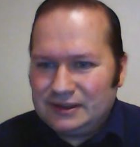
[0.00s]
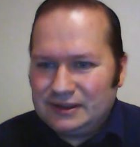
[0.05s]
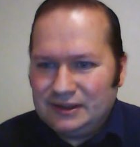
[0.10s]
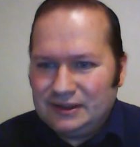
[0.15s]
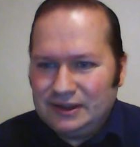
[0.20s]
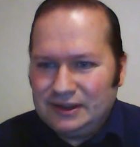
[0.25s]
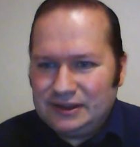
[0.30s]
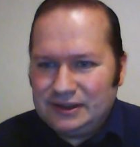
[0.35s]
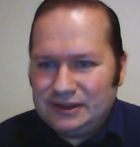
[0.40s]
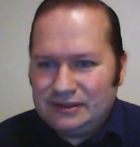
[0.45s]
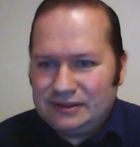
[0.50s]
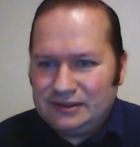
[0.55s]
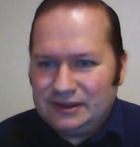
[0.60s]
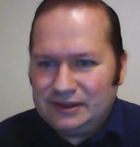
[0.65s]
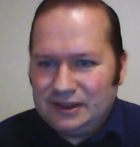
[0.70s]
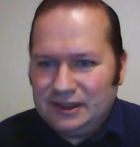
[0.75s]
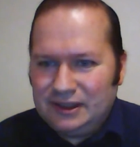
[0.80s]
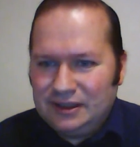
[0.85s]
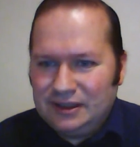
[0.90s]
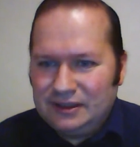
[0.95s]
let's
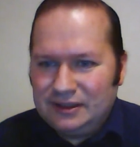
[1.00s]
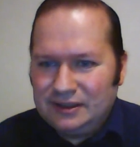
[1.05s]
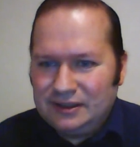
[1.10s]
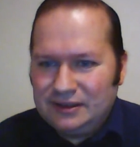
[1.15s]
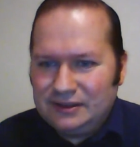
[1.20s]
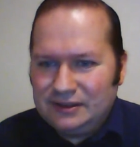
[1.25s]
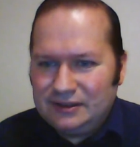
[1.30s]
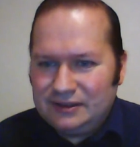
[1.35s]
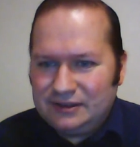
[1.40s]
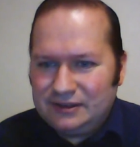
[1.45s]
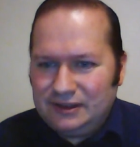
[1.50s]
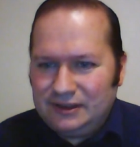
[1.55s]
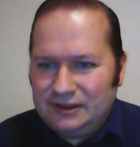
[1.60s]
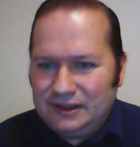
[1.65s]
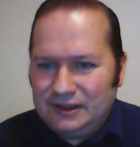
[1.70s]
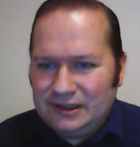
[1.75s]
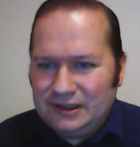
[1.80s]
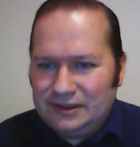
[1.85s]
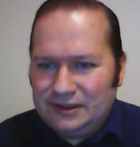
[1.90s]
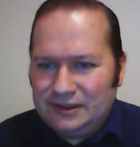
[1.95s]
see.
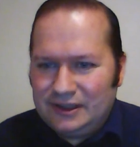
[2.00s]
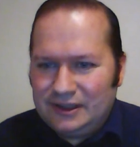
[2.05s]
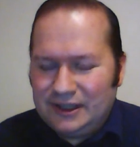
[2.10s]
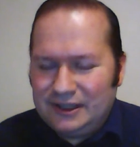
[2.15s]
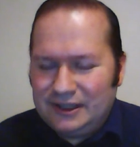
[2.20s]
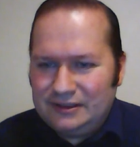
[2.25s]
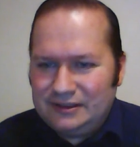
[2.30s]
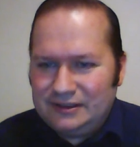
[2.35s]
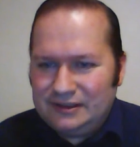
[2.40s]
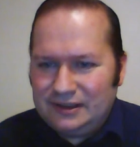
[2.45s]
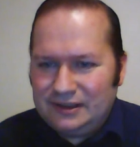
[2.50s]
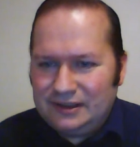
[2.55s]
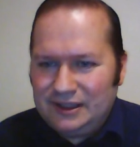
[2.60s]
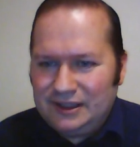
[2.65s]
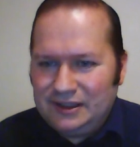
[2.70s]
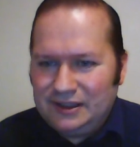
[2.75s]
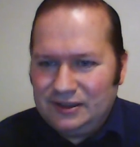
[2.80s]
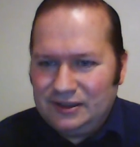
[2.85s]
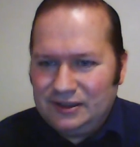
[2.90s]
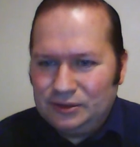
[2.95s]
CL Rhines
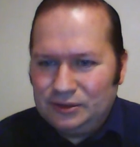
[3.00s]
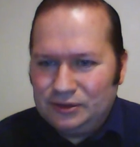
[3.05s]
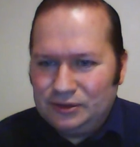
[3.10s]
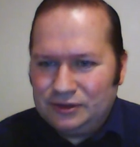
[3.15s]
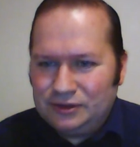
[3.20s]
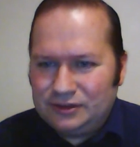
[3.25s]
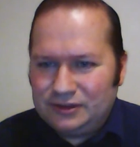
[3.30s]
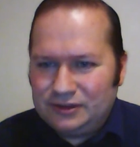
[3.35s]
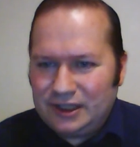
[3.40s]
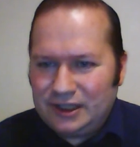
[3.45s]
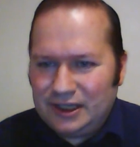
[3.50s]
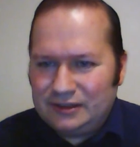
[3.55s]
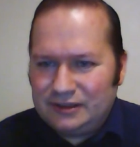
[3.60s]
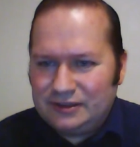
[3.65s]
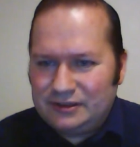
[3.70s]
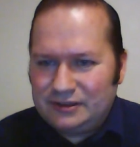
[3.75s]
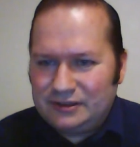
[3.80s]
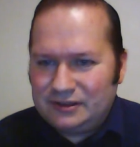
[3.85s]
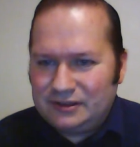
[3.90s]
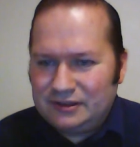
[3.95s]
EU
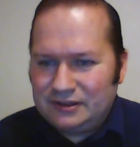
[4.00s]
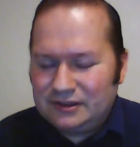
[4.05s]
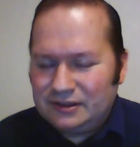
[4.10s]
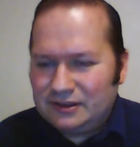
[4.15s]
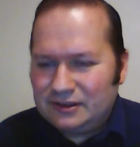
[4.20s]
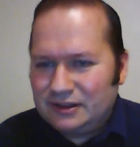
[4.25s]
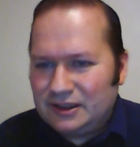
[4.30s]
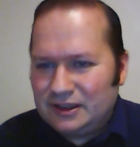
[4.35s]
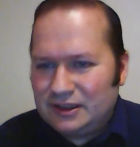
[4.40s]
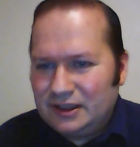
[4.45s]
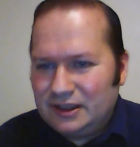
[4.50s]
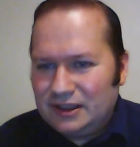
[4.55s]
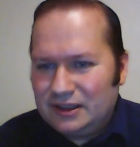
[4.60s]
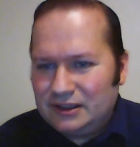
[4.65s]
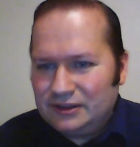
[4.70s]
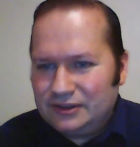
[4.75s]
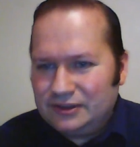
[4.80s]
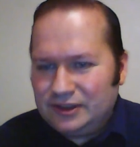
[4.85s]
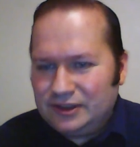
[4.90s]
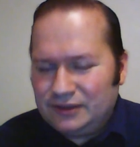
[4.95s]
says,
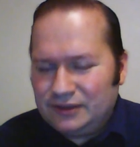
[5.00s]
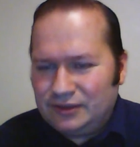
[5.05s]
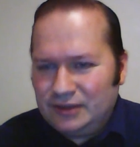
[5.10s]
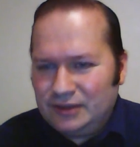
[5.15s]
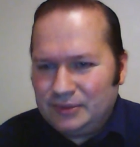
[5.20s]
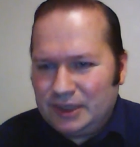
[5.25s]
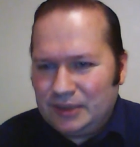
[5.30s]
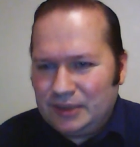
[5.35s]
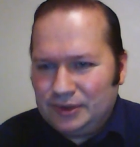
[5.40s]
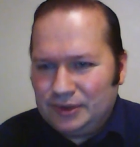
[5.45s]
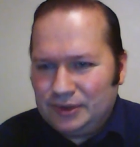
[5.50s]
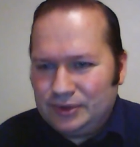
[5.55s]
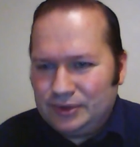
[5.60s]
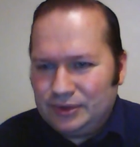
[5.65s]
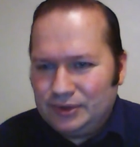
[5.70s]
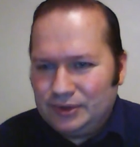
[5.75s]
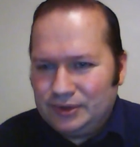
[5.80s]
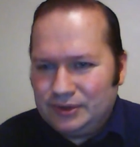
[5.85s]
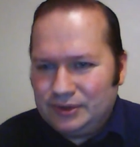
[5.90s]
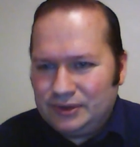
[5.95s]
see if I'm able
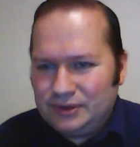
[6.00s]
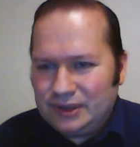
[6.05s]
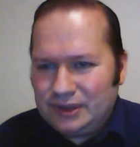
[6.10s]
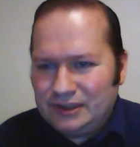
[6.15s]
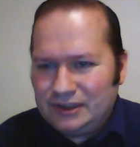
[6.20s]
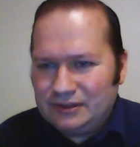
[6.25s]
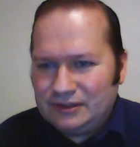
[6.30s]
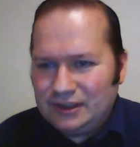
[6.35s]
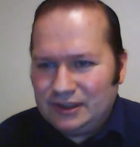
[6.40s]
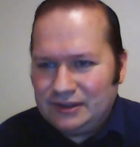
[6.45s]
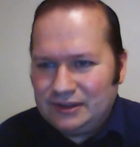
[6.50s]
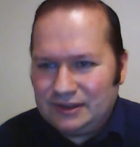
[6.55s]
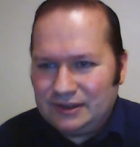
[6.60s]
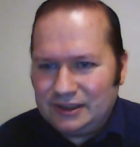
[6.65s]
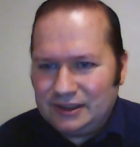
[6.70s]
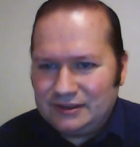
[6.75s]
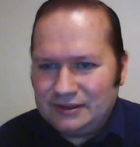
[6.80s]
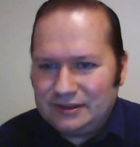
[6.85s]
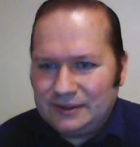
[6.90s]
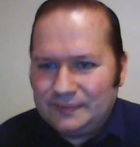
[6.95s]
to translate
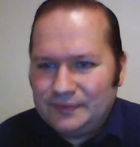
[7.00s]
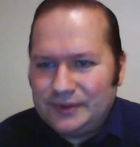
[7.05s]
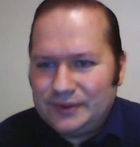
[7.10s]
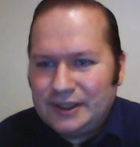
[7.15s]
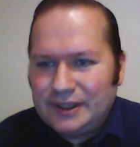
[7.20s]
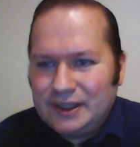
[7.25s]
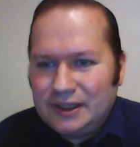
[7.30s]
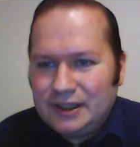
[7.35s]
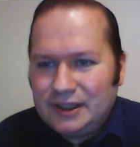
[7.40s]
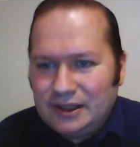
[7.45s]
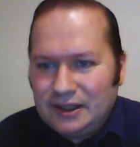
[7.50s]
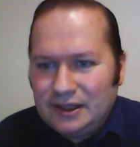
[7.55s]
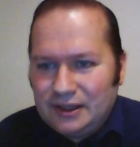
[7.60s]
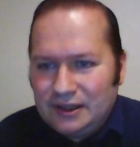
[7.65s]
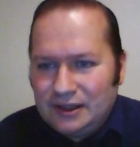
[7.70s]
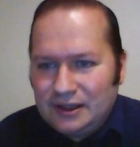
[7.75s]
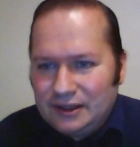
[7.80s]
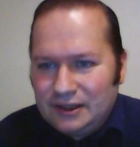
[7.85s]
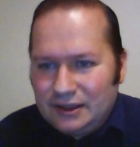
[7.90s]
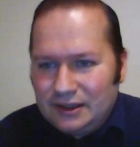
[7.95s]
this.
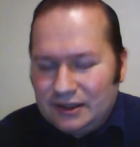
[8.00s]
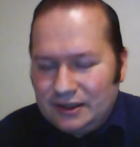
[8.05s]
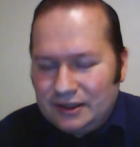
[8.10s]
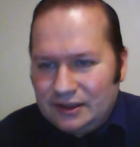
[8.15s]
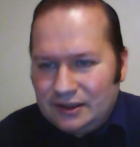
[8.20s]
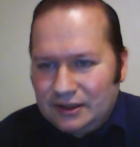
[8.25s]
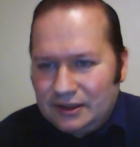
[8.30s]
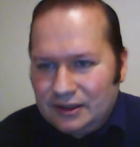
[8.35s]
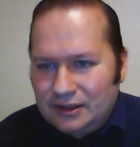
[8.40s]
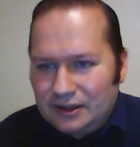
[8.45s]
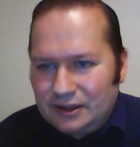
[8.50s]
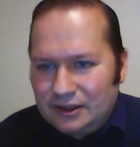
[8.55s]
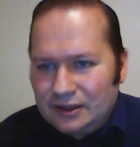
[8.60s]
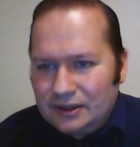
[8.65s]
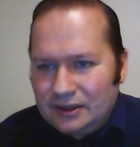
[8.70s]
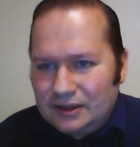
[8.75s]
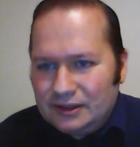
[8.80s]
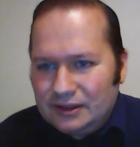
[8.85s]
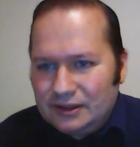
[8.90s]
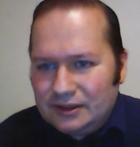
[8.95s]

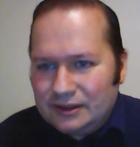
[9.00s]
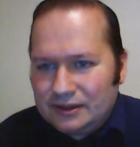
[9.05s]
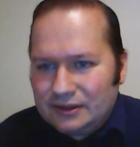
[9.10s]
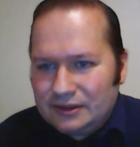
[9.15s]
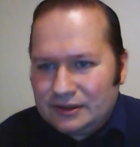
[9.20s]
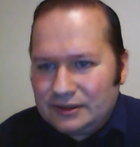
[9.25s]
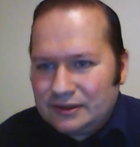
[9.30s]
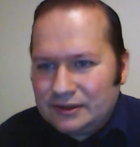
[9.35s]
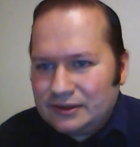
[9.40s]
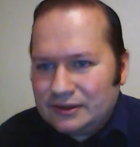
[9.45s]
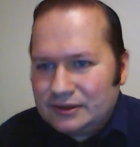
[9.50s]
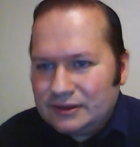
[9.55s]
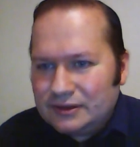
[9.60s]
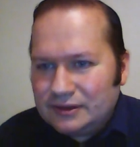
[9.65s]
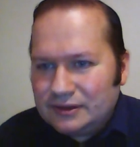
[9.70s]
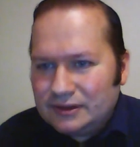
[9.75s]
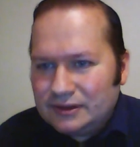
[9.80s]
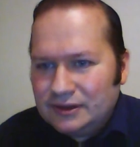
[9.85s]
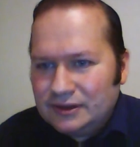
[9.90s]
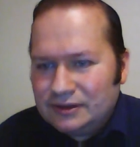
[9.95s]
Uh,
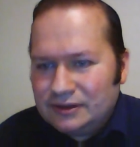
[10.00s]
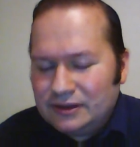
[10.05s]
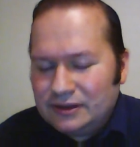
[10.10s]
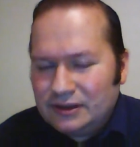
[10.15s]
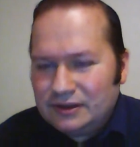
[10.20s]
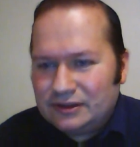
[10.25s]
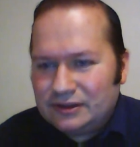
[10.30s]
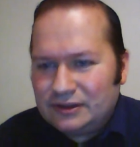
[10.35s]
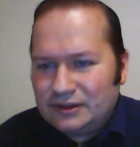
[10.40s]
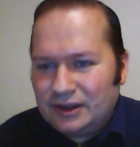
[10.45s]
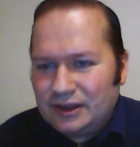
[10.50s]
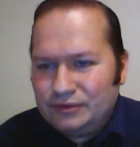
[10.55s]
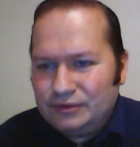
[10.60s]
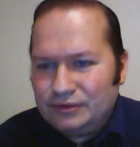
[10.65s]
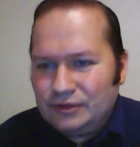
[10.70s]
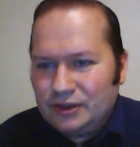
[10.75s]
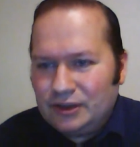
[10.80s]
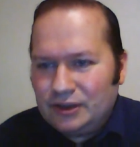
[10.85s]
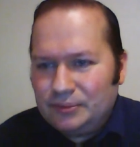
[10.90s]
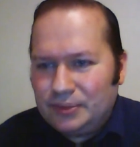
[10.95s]
he says
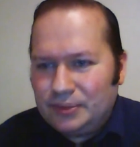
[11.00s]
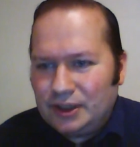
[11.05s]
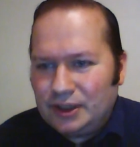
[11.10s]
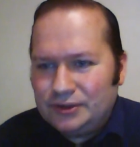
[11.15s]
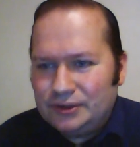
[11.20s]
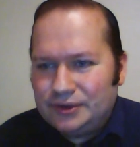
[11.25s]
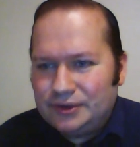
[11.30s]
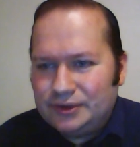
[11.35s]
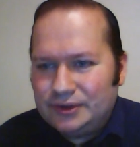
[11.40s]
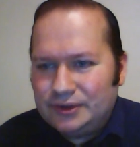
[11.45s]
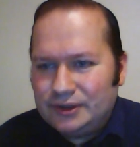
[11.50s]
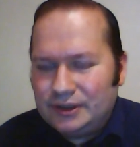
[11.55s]
something about